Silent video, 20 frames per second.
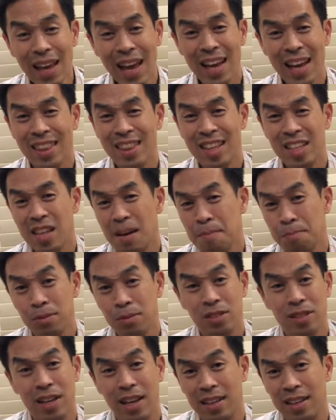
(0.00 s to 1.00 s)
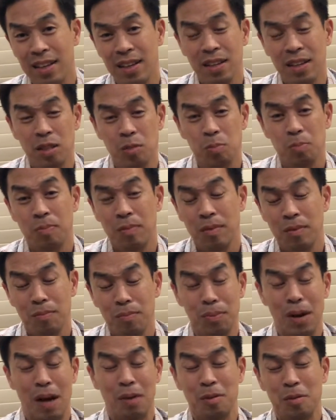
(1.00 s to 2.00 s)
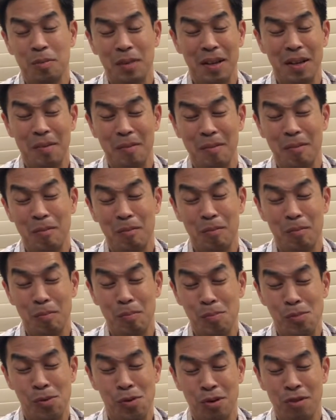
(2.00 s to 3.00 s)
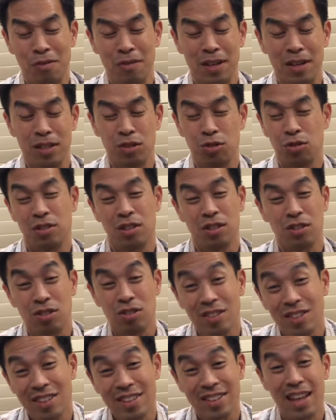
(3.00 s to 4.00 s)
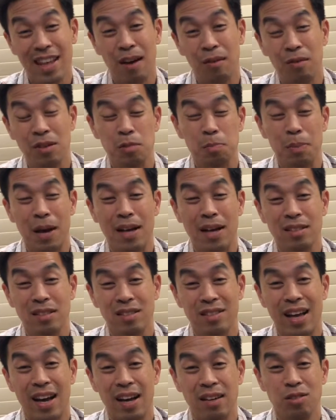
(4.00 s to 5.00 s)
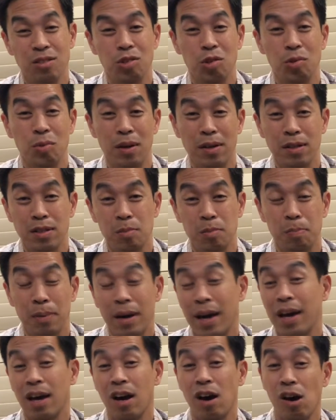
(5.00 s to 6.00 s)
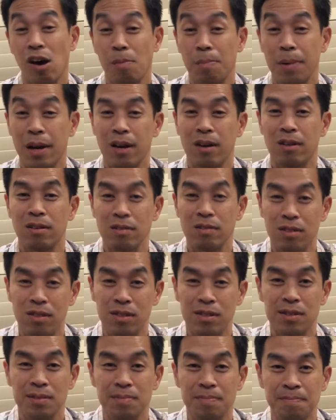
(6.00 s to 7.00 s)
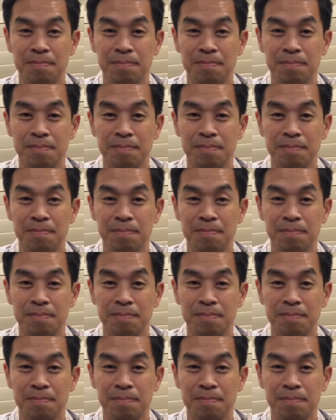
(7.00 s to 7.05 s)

And the 10% is probably more of a tradition that was passed down to us by our parents.